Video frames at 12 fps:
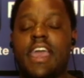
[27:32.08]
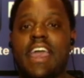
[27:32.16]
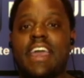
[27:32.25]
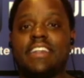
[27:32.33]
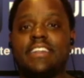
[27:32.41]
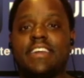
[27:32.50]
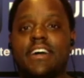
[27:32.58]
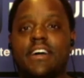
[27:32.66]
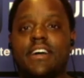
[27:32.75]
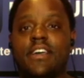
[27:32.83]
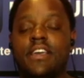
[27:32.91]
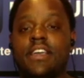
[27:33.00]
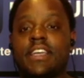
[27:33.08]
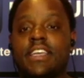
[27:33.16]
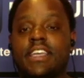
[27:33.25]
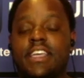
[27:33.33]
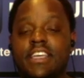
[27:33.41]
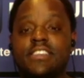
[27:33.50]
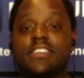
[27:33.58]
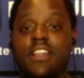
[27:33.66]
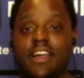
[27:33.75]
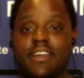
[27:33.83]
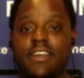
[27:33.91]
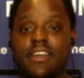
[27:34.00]
And his
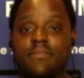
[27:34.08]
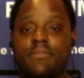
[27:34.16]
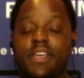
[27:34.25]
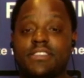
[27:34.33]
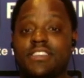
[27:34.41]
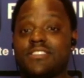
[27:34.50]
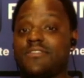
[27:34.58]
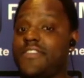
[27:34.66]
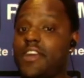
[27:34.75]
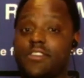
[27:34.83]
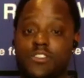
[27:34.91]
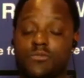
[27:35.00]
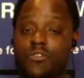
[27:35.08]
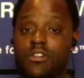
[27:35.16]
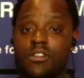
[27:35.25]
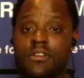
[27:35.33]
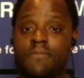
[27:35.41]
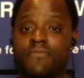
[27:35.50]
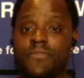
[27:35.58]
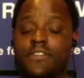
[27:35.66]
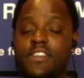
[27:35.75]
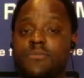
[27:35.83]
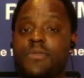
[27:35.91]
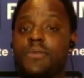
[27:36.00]
client base is very small. These
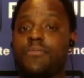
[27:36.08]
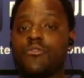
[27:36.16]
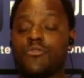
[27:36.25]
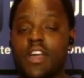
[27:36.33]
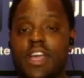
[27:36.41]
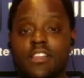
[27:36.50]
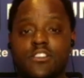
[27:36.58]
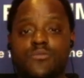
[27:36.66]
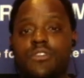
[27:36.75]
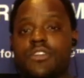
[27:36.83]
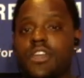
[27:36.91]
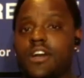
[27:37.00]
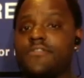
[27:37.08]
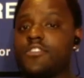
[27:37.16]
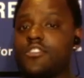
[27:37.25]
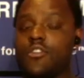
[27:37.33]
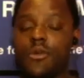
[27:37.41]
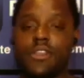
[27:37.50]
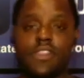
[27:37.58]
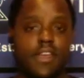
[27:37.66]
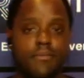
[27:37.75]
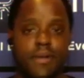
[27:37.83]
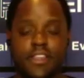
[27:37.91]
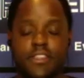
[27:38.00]
are people who are eligible enough to go in there,
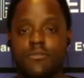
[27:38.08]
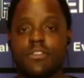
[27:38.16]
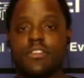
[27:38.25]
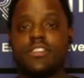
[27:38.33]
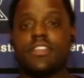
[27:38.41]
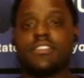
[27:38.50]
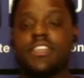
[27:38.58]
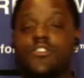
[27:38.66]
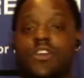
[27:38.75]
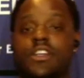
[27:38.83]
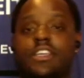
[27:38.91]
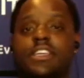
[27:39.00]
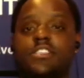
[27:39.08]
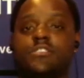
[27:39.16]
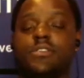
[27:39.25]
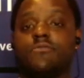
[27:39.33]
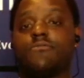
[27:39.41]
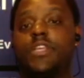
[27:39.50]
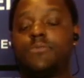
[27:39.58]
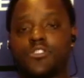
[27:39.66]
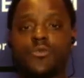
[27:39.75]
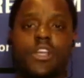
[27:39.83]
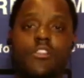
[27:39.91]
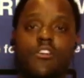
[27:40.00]
buy their real estate, et cetera. And he's pushed away a
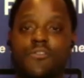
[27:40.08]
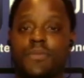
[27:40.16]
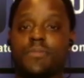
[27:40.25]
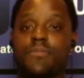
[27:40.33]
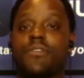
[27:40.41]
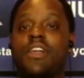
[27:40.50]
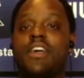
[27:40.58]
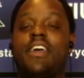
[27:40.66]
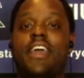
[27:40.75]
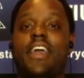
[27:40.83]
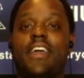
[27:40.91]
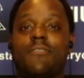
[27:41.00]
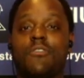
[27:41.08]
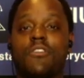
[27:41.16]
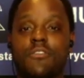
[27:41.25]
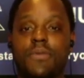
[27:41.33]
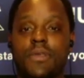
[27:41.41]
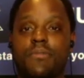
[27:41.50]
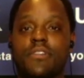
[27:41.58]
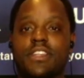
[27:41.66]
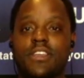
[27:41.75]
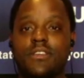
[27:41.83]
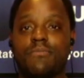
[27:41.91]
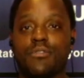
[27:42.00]
lot of people. And one of the people that
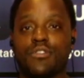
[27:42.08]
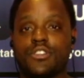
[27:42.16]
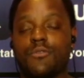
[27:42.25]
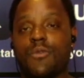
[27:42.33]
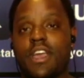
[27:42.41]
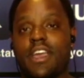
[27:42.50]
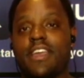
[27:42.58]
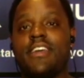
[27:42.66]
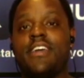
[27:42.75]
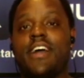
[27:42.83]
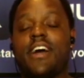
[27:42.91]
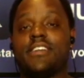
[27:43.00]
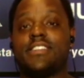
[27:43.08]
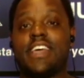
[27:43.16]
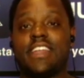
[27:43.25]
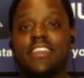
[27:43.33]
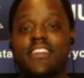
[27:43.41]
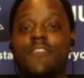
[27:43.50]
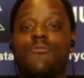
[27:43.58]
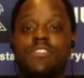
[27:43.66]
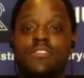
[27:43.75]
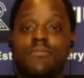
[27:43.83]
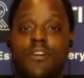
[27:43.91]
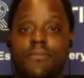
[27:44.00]
he pushed away, sadly enough, was
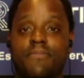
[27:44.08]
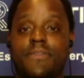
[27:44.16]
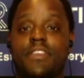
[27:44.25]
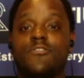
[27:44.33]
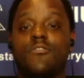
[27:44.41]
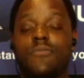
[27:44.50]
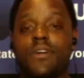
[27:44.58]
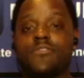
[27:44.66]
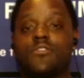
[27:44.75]
his own mom.